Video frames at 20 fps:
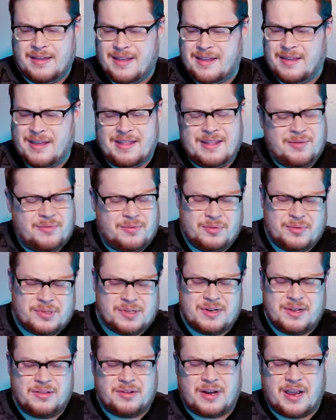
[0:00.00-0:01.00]
And that one was
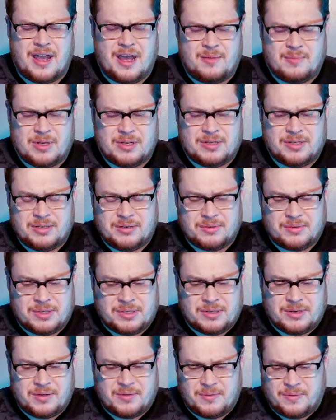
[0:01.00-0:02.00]
another common too,
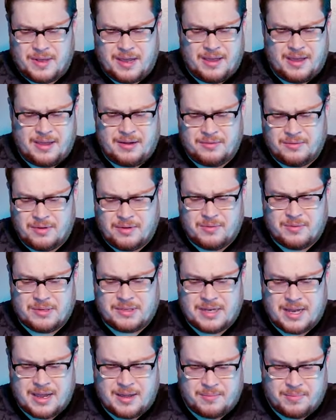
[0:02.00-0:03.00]
so I don't know
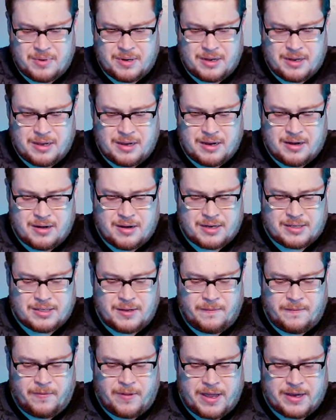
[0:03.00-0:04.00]
what's happening here. I
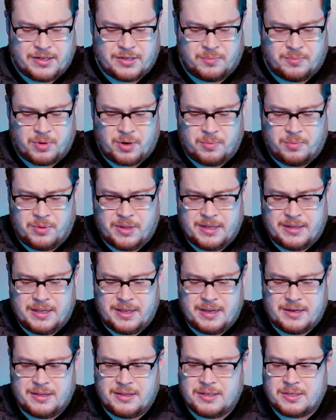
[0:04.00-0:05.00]
saw a flash of purple at
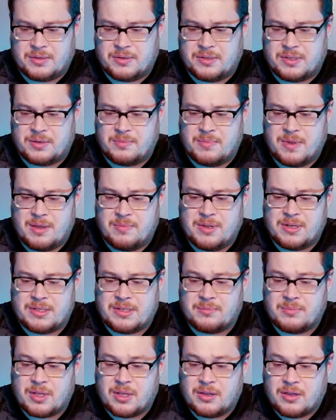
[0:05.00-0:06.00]
the end of this one, so maybe it's
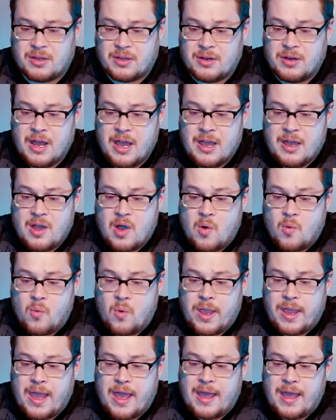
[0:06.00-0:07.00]
something good.
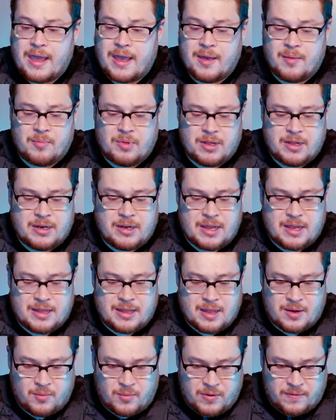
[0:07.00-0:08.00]
We got Hamlin,
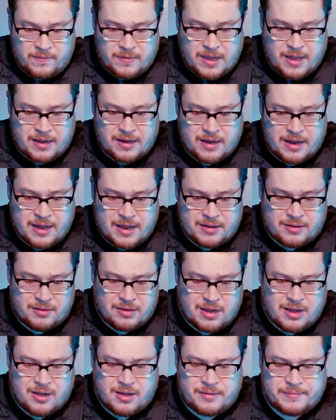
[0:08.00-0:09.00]
and then we've got,
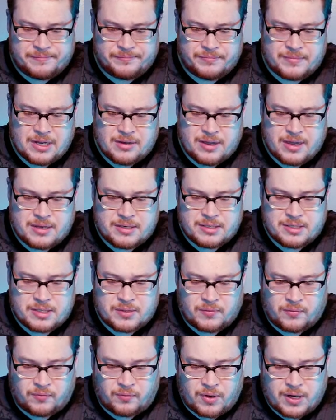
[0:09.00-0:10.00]
oh, okay, it's
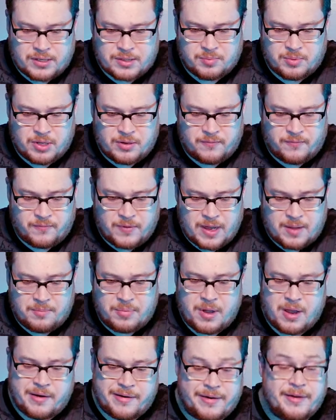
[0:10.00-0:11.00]
just Fresh Blood
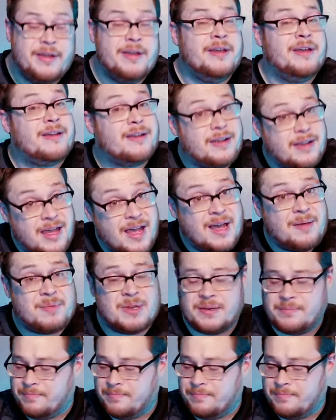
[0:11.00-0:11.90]
Vampire. Common.